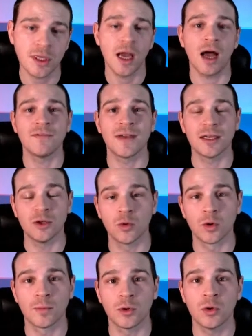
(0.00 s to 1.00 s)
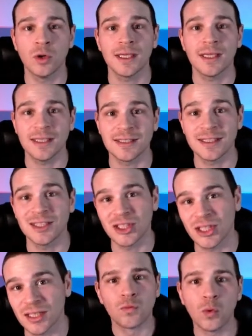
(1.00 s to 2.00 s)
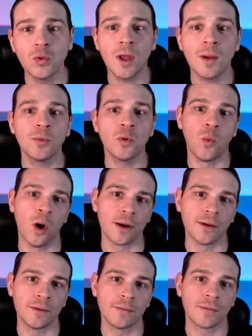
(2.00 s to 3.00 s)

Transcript: of a normal E C G. Rule number one.